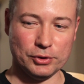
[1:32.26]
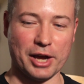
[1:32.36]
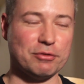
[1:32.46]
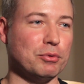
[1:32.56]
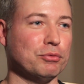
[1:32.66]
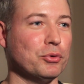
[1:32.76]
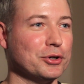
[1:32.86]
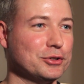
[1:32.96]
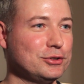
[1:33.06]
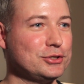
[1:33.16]
life
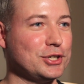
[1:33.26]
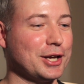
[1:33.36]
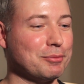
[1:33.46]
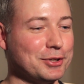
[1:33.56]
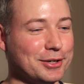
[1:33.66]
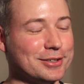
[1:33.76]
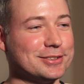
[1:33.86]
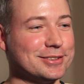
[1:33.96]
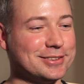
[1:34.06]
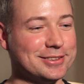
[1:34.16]
before she came along.
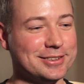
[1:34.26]
So.